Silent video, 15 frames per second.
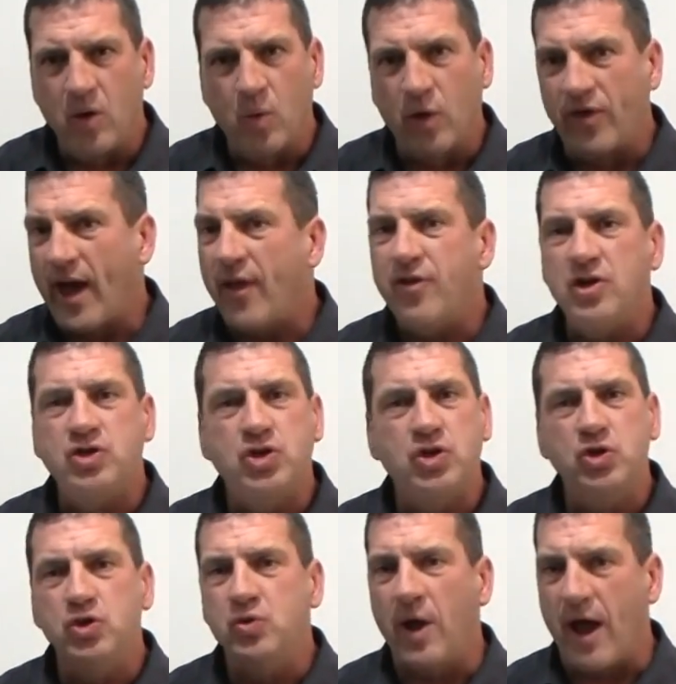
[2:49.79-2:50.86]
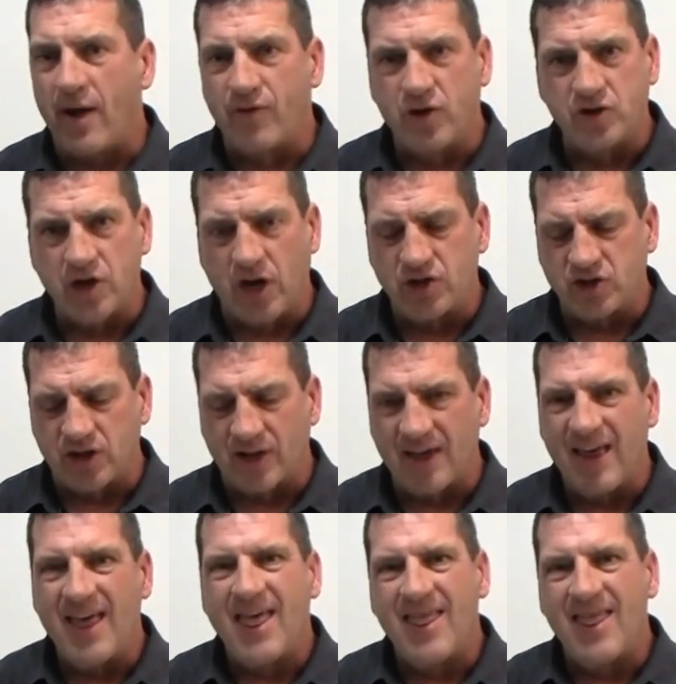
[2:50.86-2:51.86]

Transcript: without the two ever touching.